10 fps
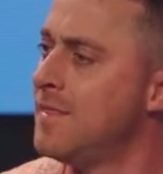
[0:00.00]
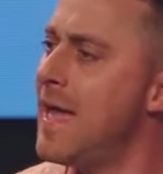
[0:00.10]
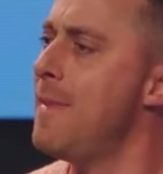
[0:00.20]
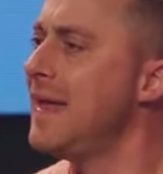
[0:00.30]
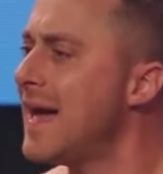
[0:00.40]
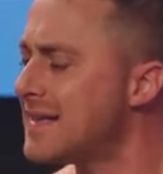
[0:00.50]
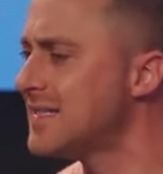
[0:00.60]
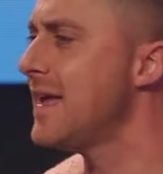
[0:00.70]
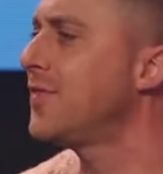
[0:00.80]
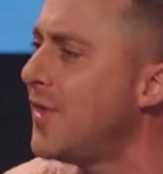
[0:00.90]
They may
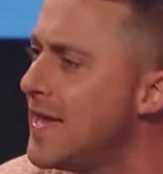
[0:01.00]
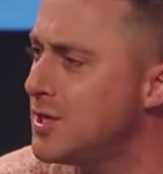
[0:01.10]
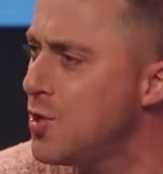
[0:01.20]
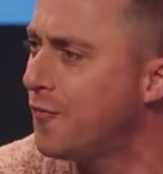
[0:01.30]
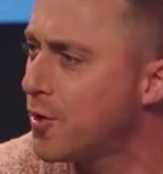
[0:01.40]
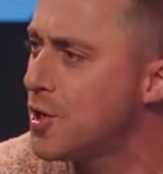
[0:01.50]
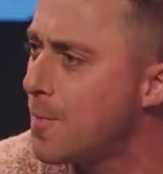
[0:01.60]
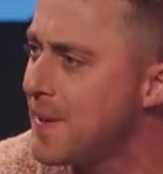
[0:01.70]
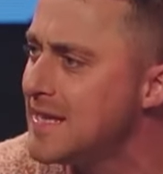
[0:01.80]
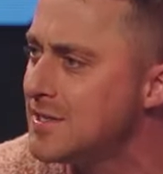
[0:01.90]
not say thank you for
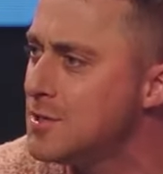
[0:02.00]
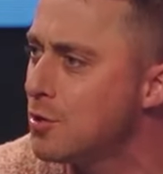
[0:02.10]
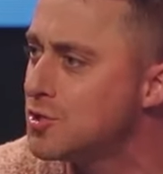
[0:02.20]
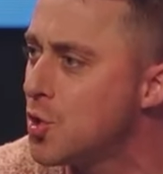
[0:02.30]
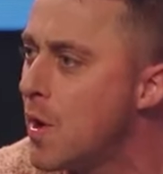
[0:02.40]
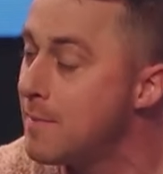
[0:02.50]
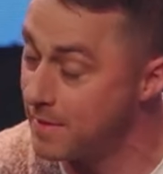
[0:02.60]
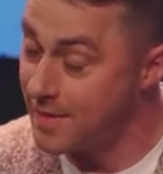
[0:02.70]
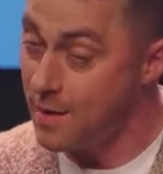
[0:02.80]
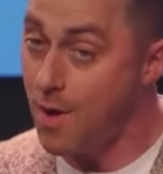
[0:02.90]
your peace and your joy,
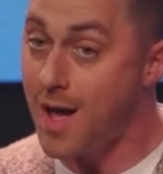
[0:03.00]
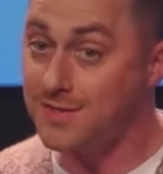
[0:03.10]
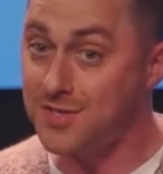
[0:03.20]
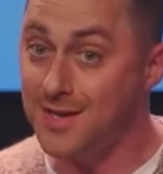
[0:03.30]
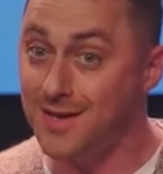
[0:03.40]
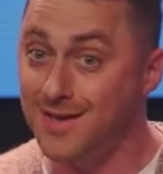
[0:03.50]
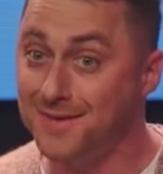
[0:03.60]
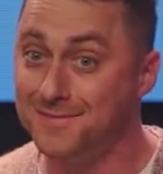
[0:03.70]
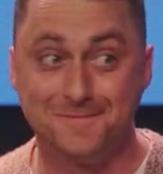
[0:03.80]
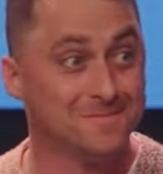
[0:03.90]
but they
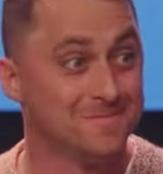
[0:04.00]
watching.